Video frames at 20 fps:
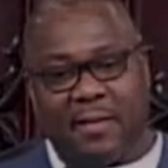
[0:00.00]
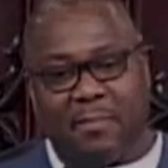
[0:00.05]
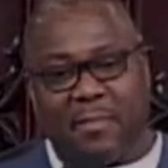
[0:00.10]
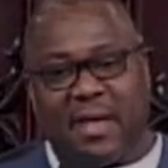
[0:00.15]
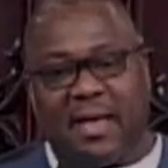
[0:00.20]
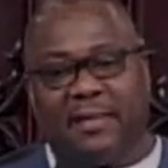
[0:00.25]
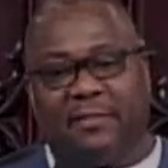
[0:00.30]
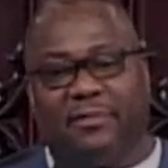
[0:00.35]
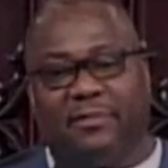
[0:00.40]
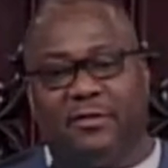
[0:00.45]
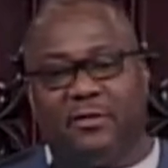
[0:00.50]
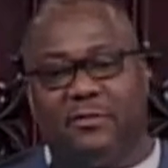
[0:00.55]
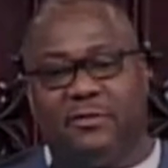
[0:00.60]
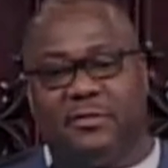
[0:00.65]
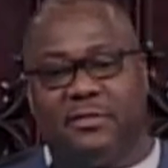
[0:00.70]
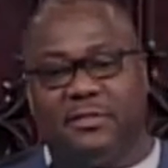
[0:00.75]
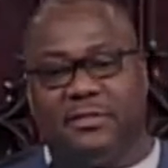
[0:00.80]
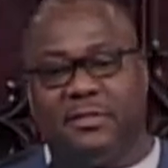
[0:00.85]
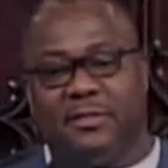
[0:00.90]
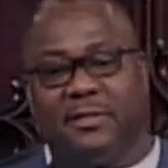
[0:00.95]

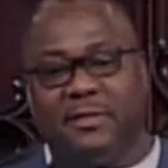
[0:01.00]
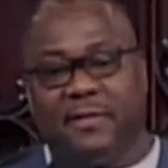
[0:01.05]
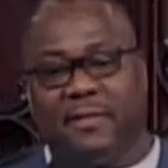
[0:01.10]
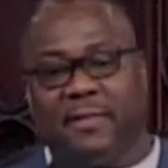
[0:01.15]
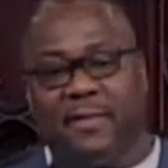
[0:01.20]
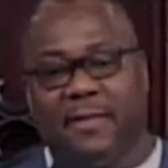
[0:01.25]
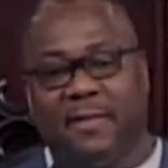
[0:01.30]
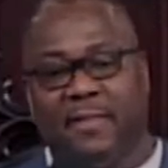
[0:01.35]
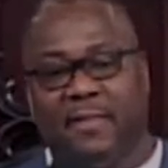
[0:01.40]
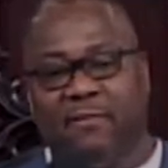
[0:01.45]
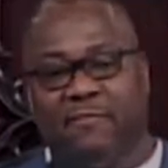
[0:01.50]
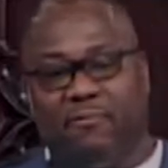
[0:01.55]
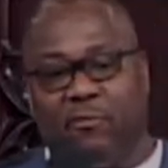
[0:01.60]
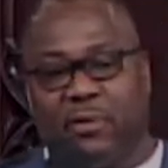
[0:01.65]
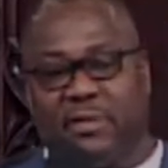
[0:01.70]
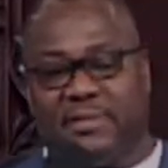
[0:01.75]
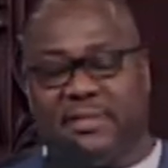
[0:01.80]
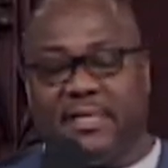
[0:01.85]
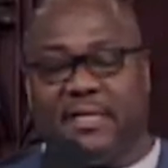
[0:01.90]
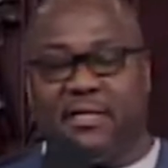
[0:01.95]
Matthew's
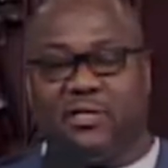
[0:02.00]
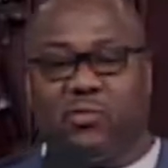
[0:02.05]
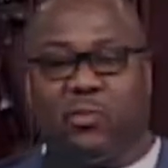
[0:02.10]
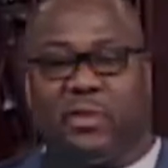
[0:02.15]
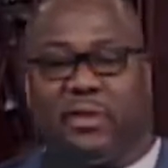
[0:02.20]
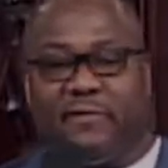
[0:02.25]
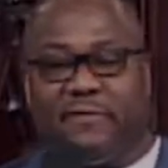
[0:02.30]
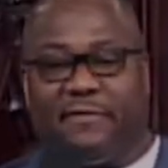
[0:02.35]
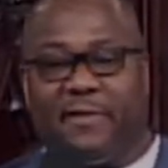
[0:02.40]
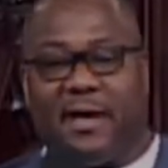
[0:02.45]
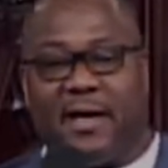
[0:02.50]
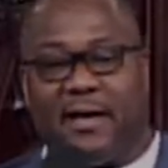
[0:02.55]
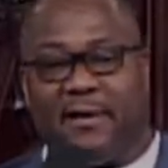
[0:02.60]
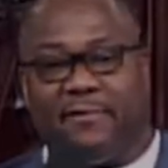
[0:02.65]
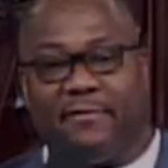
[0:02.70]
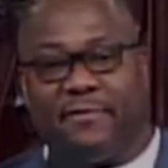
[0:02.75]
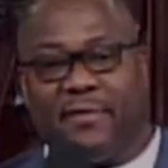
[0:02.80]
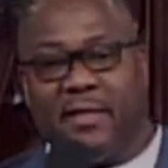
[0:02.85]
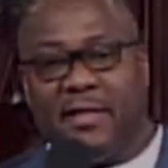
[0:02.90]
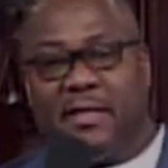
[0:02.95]

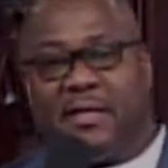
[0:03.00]
14:25.